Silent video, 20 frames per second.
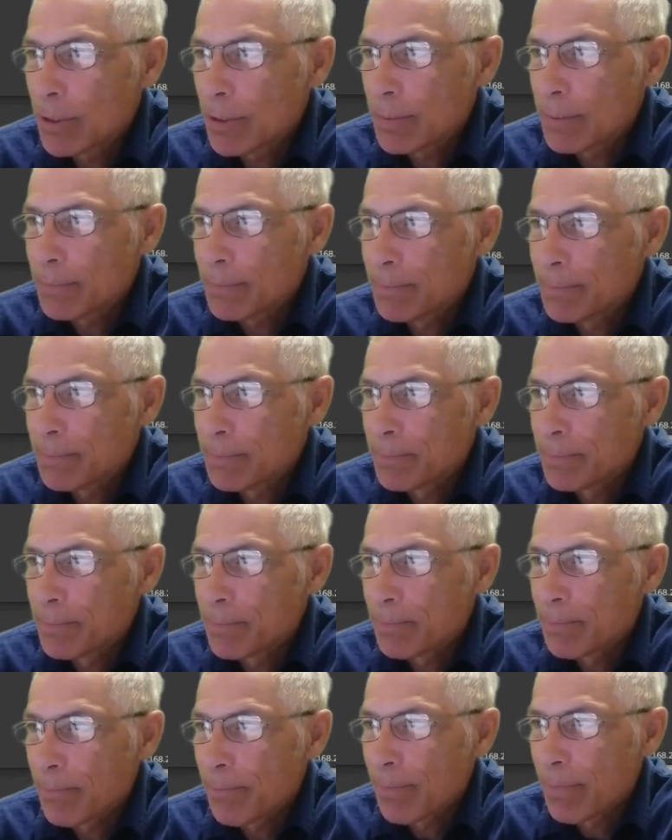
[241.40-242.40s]
it,
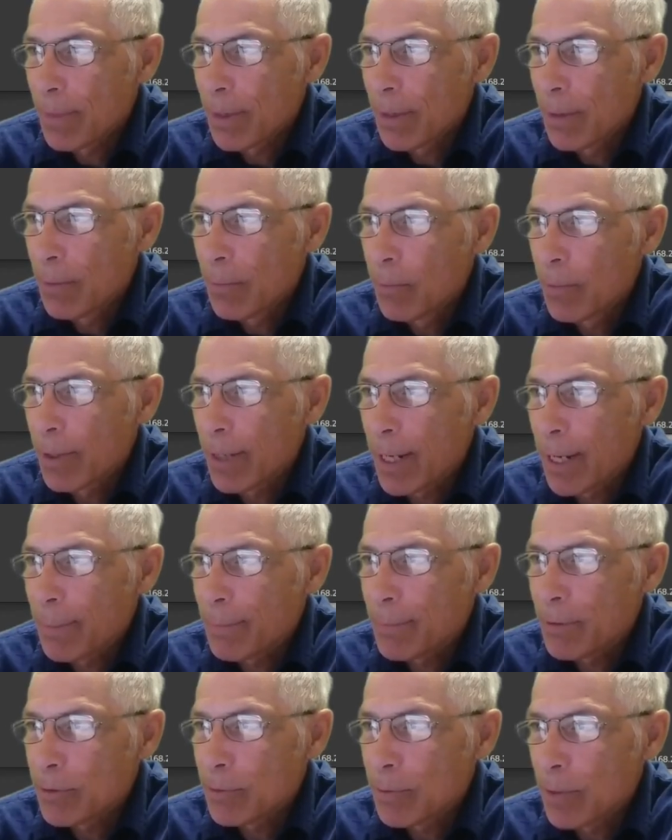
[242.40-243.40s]
what
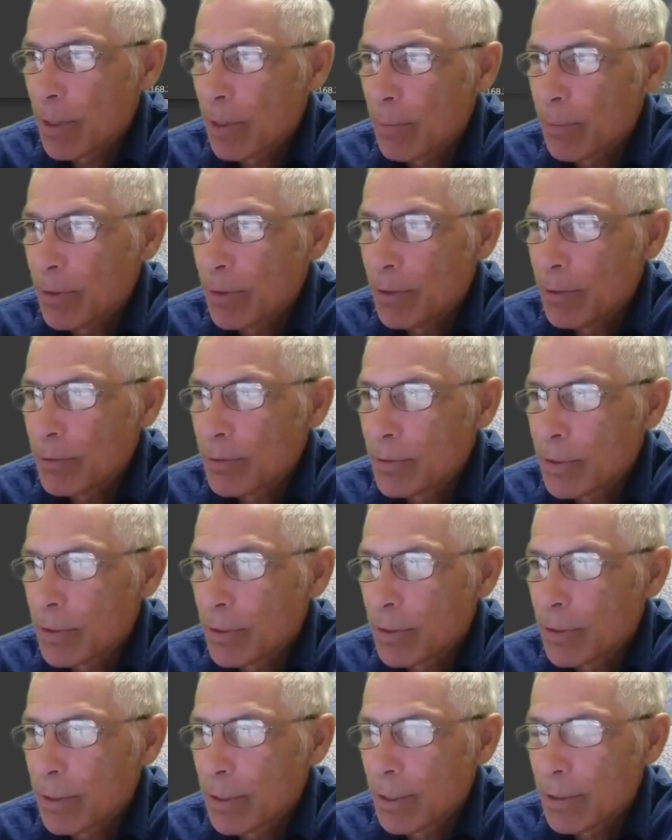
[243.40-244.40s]
happens when I reduce it?
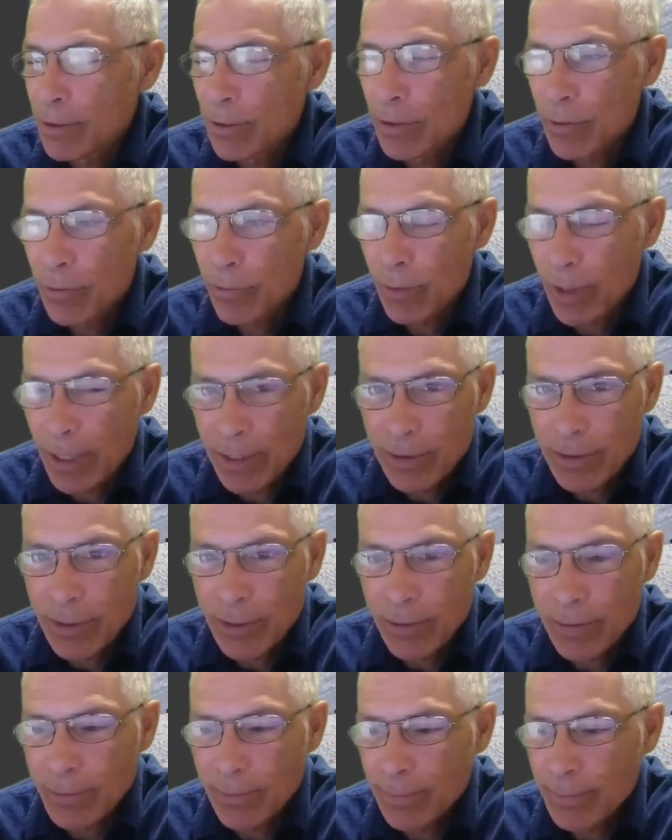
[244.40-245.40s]
It just fades
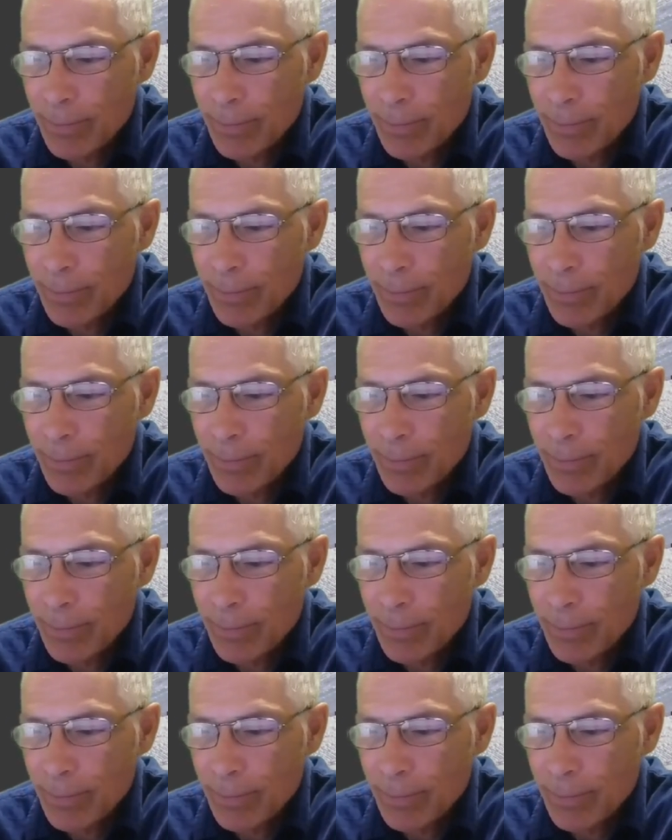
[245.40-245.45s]
out.